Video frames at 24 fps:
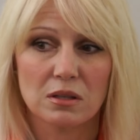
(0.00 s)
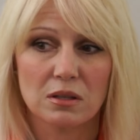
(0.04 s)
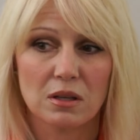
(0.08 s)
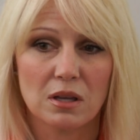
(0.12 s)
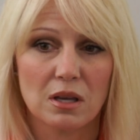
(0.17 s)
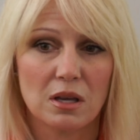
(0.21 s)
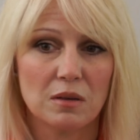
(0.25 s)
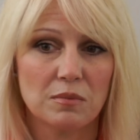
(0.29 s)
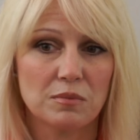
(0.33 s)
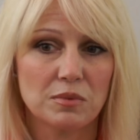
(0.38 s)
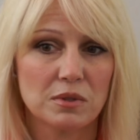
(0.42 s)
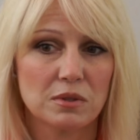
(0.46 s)

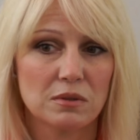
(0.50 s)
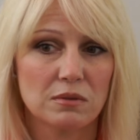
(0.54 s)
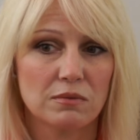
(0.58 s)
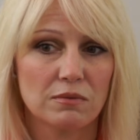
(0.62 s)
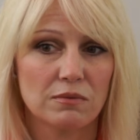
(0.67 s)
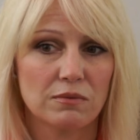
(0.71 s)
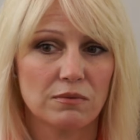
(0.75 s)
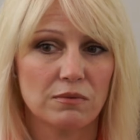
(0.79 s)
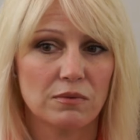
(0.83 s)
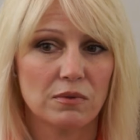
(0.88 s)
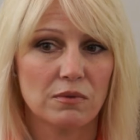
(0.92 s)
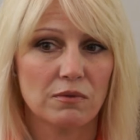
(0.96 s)
keeps
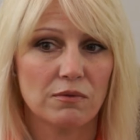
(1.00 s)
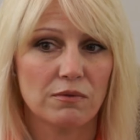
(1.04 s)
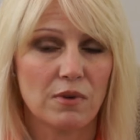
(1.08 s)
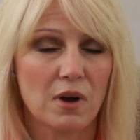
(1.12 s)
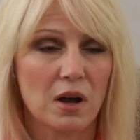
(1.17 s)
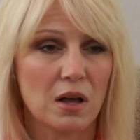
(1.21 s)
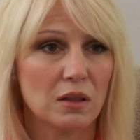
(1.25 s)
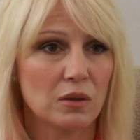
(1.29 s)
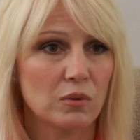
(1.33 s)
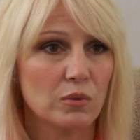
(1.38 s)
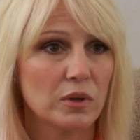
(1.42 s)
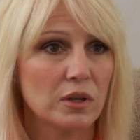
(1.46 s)

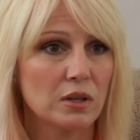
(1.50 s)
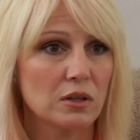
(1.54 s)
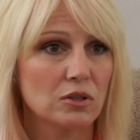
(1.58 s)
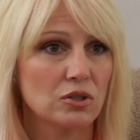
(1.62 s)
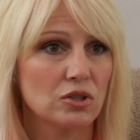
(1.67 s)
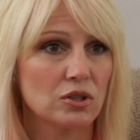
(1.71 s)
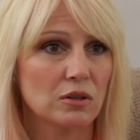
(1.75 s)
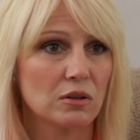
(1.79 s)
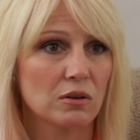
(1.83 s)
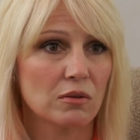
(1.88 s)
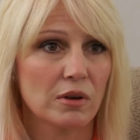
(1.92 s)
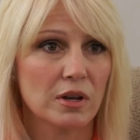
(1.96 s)
following
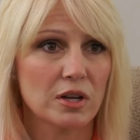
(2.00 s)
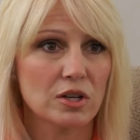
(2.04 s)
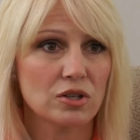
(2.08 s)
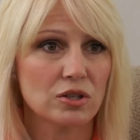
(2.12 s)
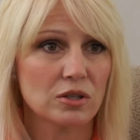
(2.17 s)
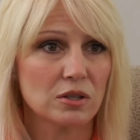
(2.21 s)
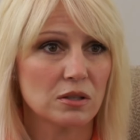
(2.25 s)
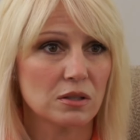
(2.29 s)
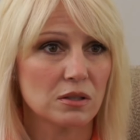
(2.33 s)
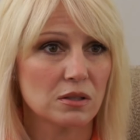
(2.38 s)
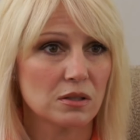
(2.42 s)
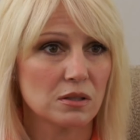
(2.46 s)

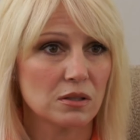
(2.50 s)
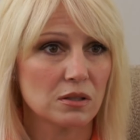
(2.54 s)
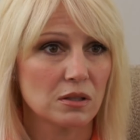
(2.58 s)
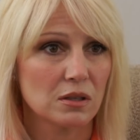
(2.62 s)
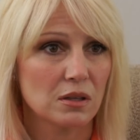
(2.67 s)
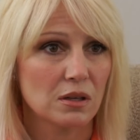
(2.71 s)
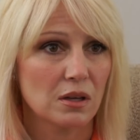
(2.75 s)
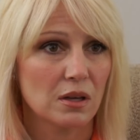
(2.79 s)
generations,